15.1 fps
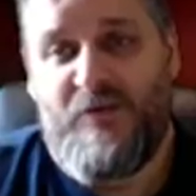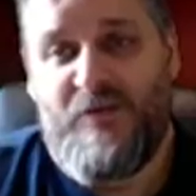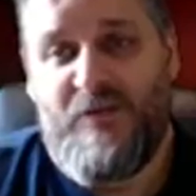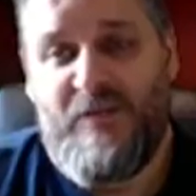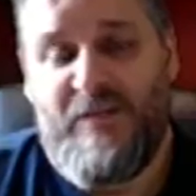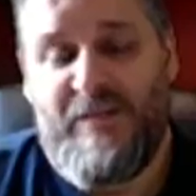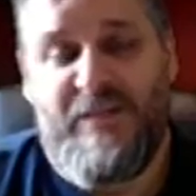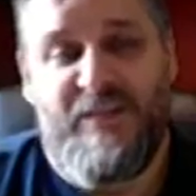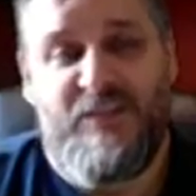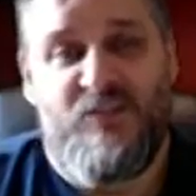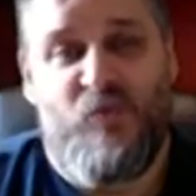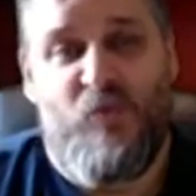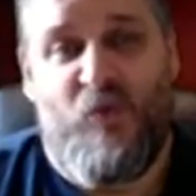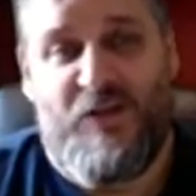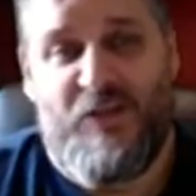the list
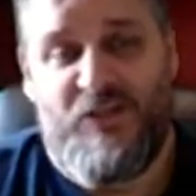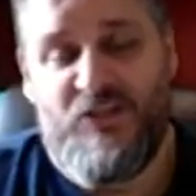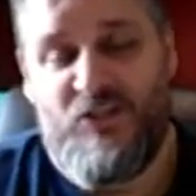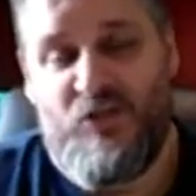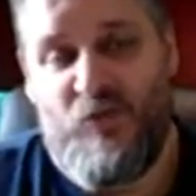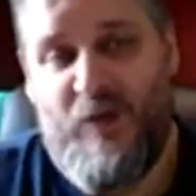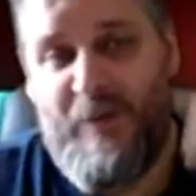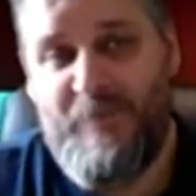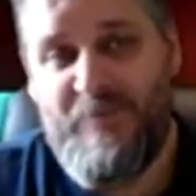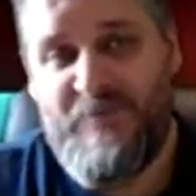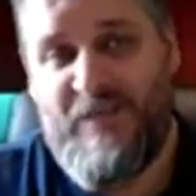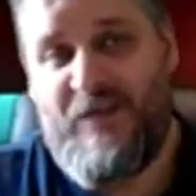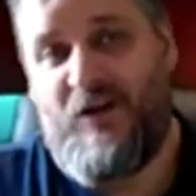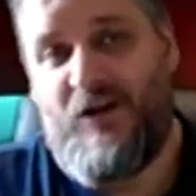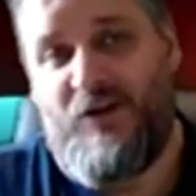wanting to update
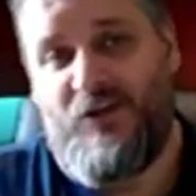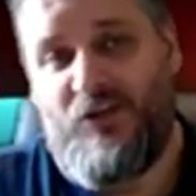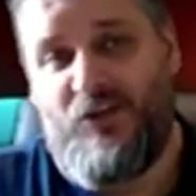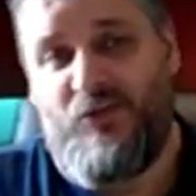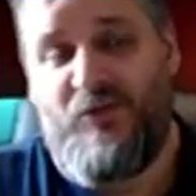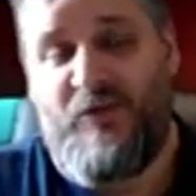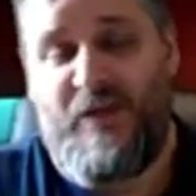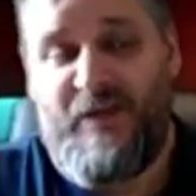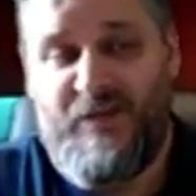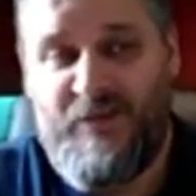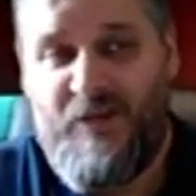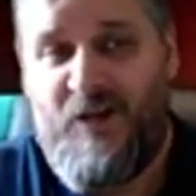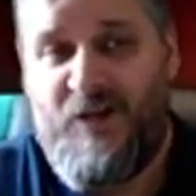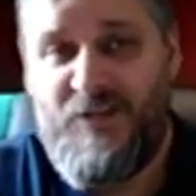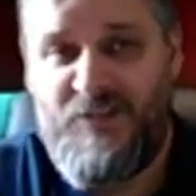on you and
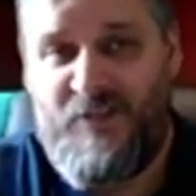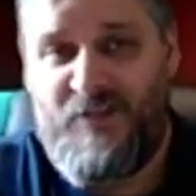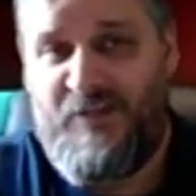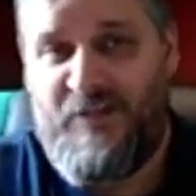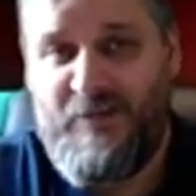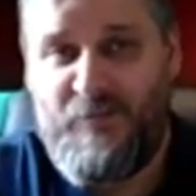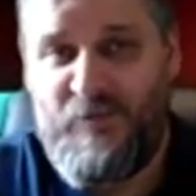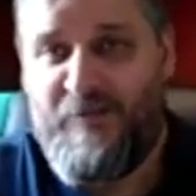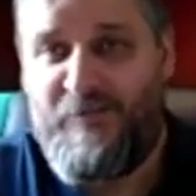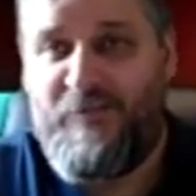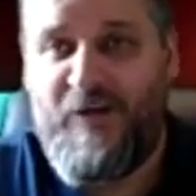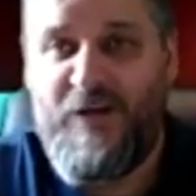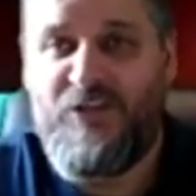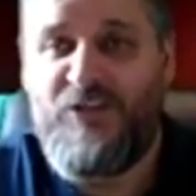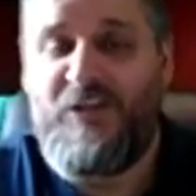constantly
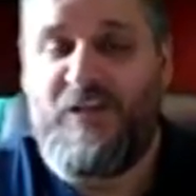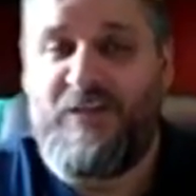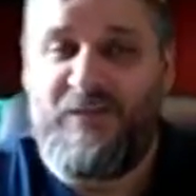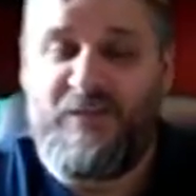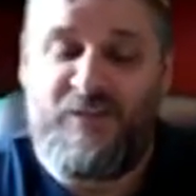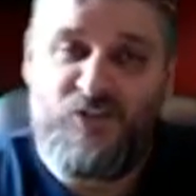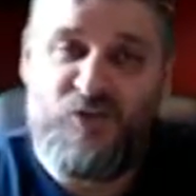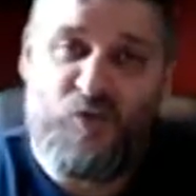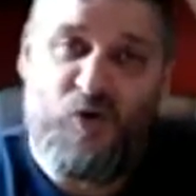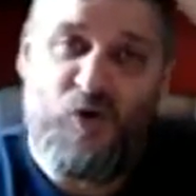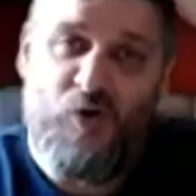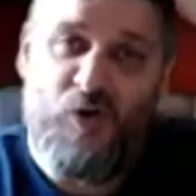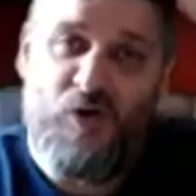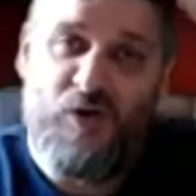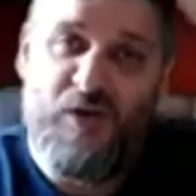refreshing the
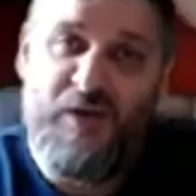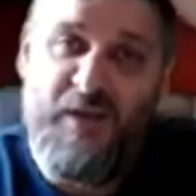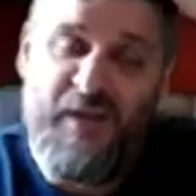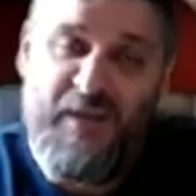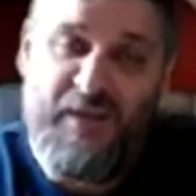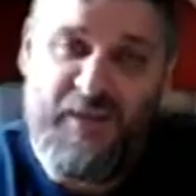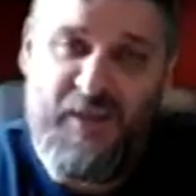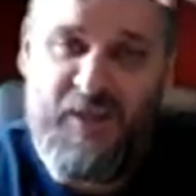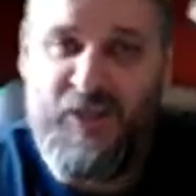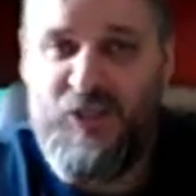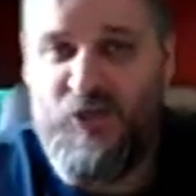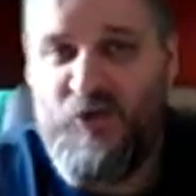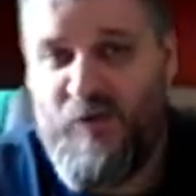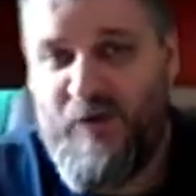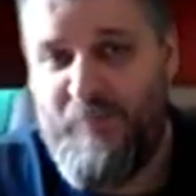scroll and kicking
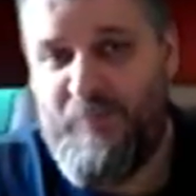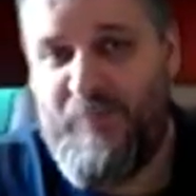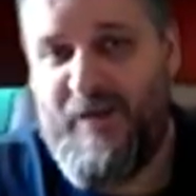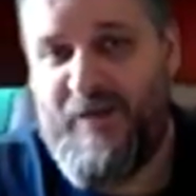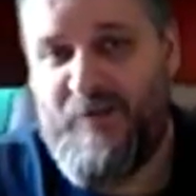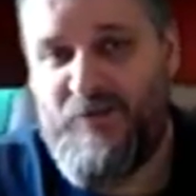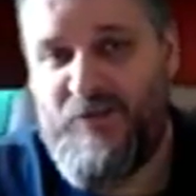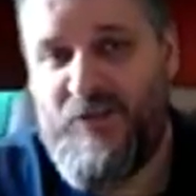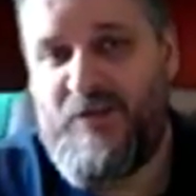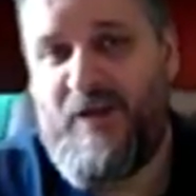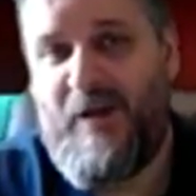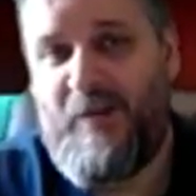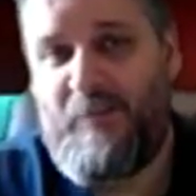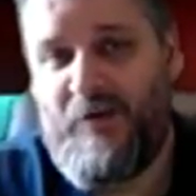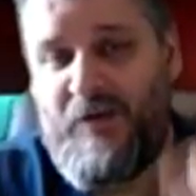you back up to the top
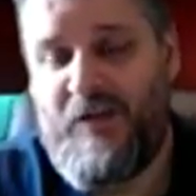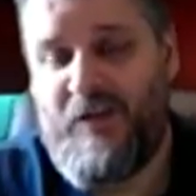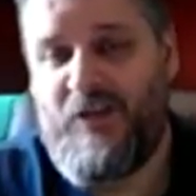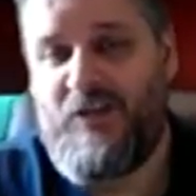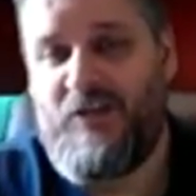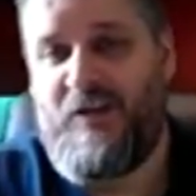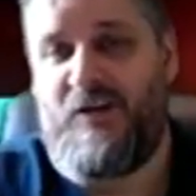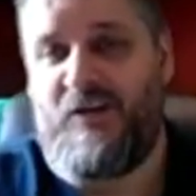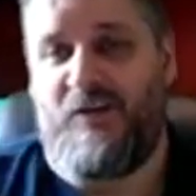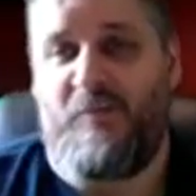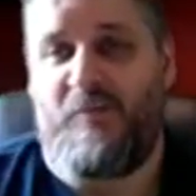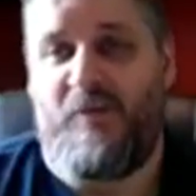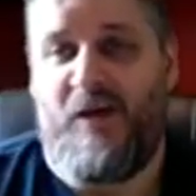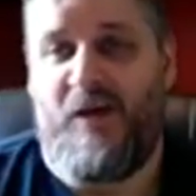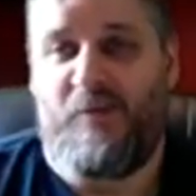or kicking you down to the
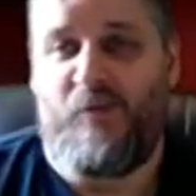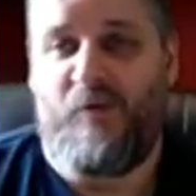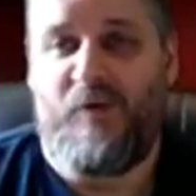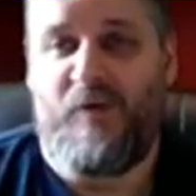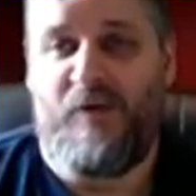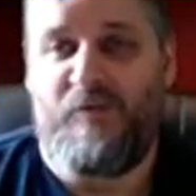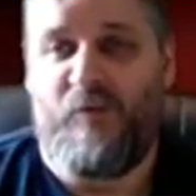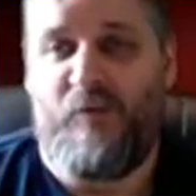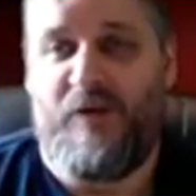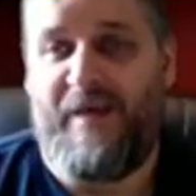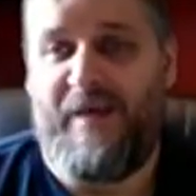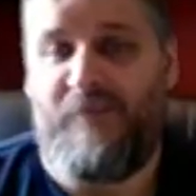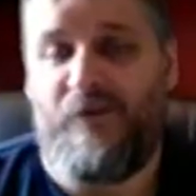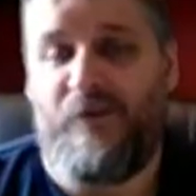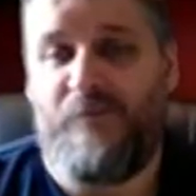bottom or whatever, what have
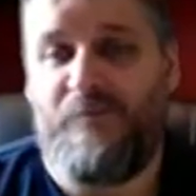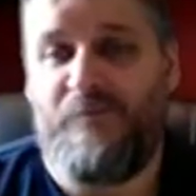you.